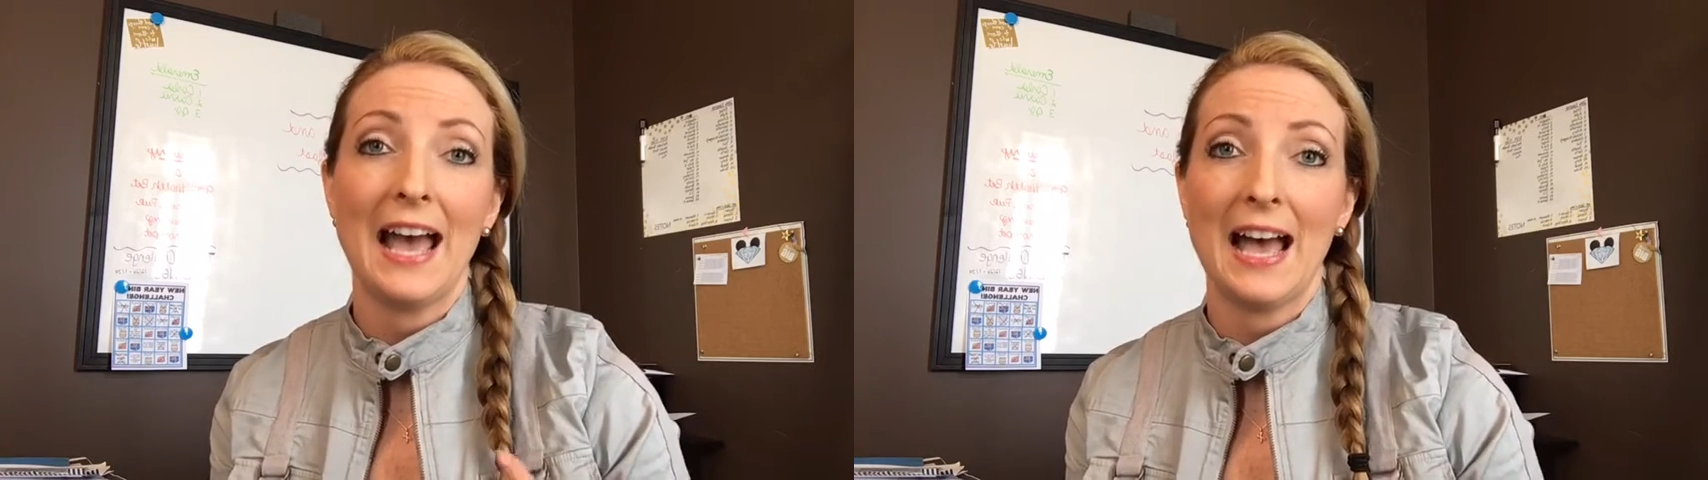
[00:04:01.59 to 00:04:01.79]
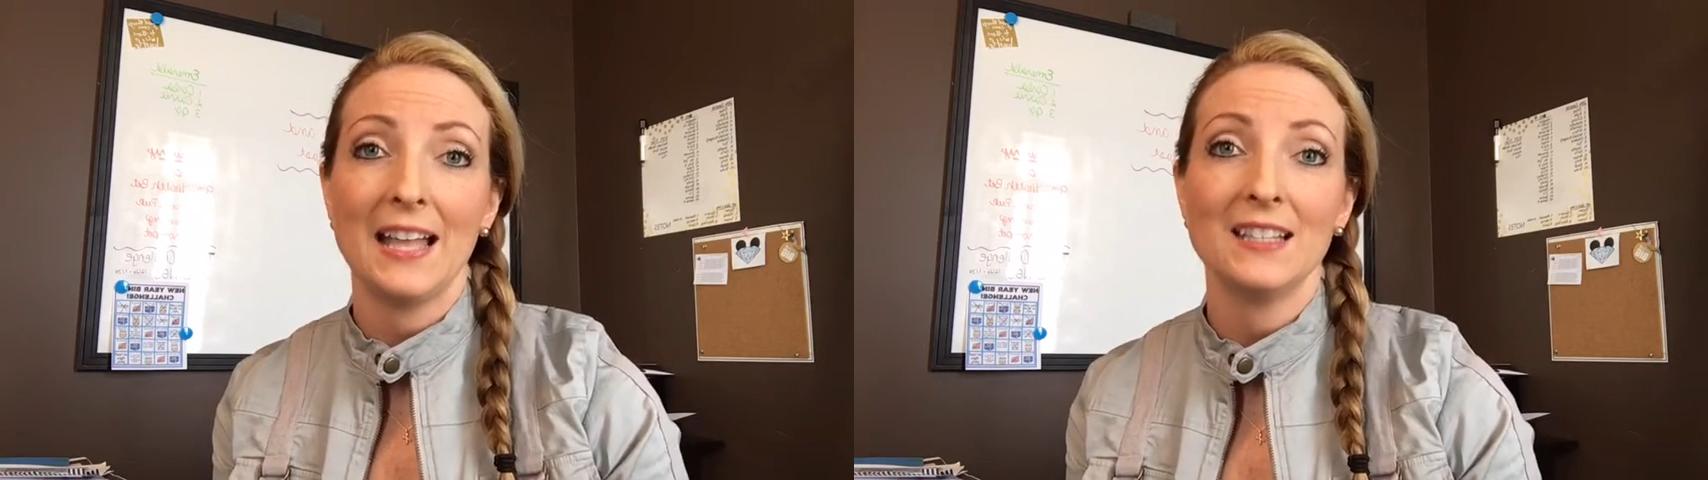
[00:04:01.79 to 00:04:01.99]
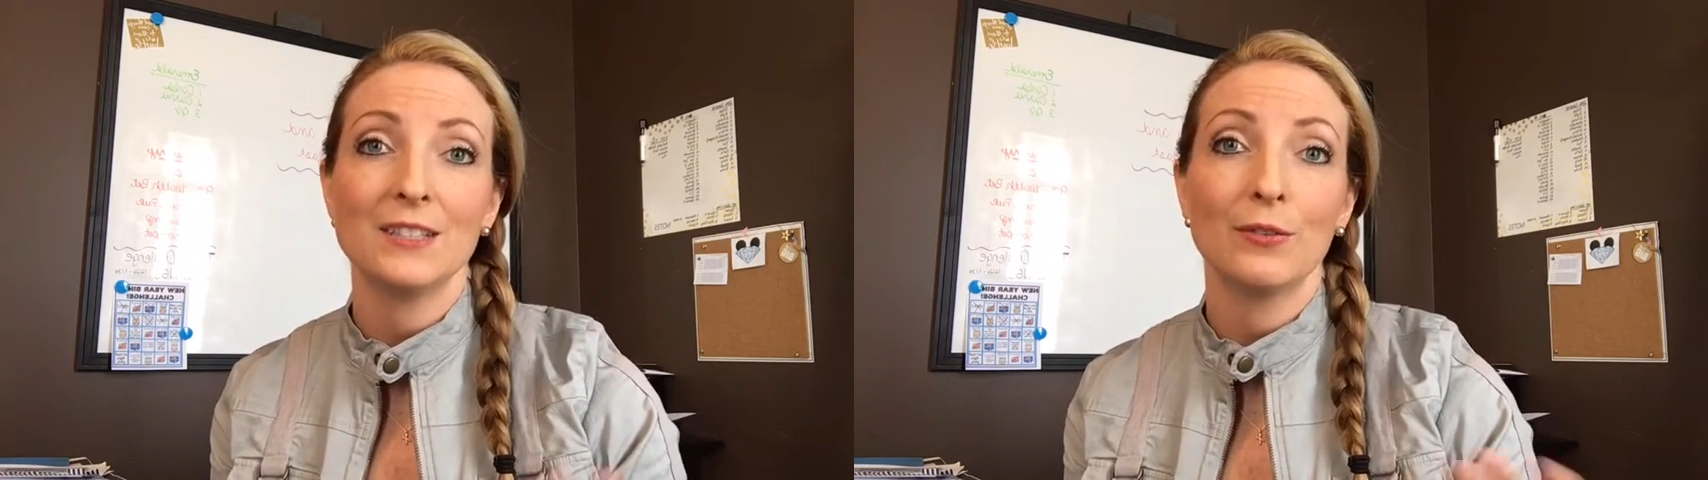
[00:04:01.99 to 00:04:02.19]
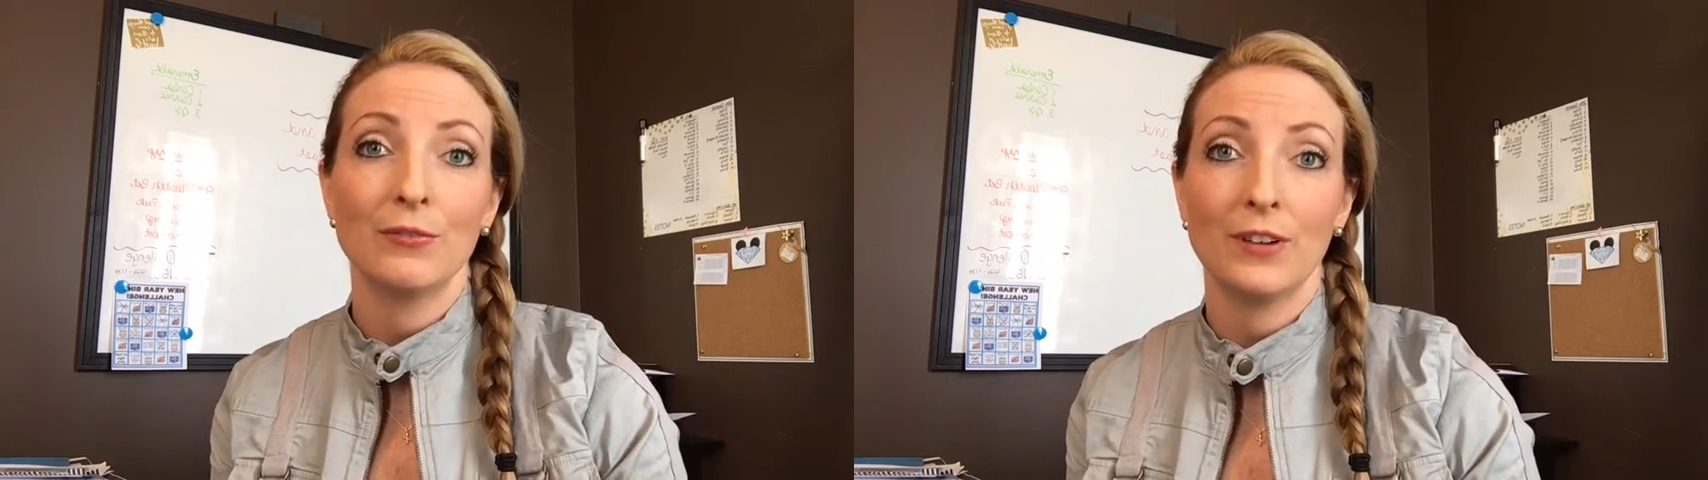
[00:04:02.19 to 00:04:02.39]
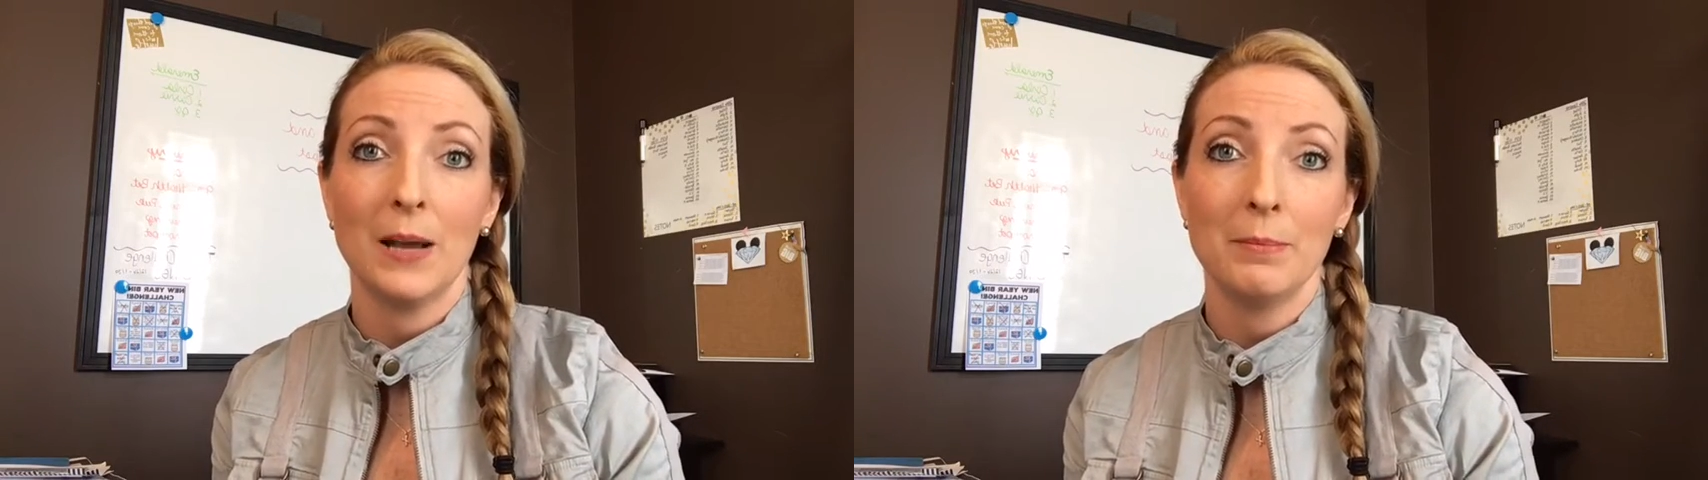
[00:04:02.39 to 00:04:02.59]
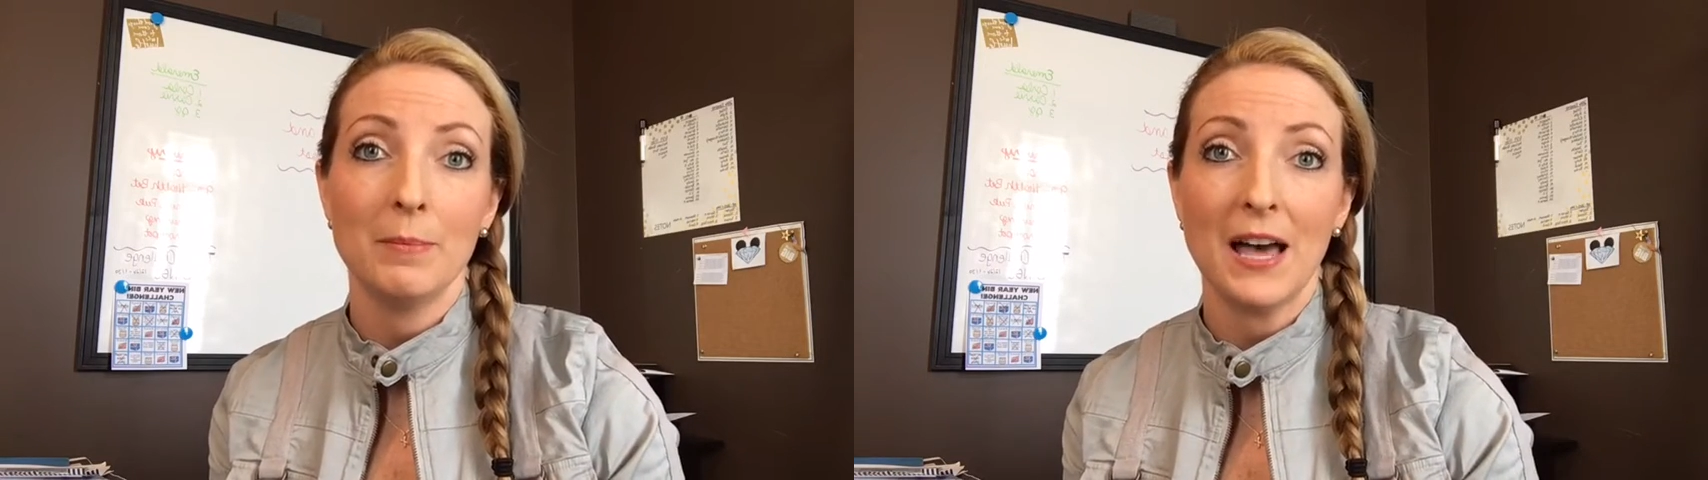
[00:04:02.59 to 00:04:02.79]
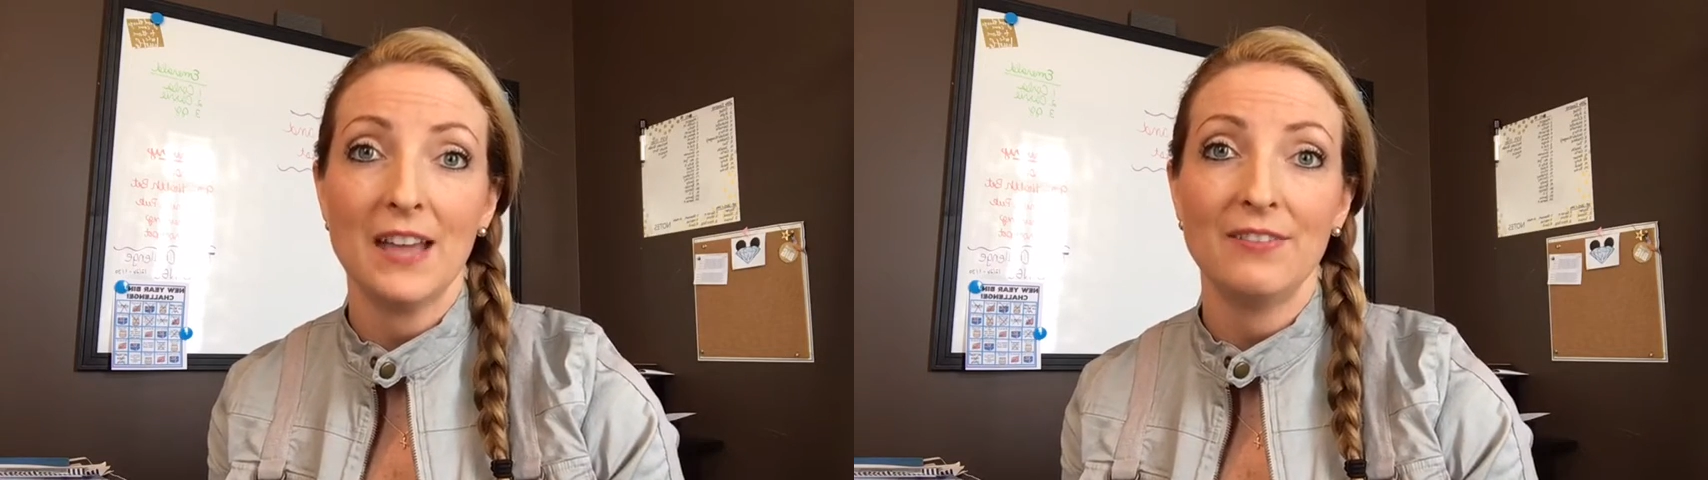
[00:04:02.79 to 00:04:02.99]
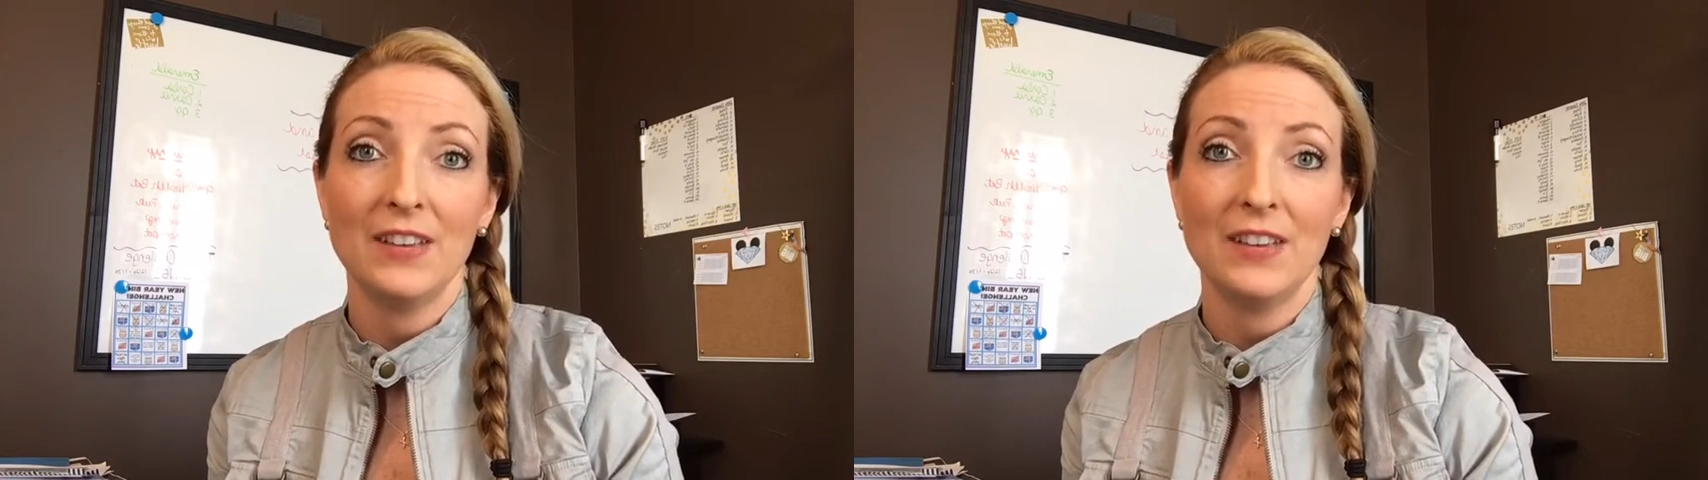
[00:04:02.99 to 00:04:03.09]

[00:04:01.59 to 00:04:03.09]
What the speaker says: ads from my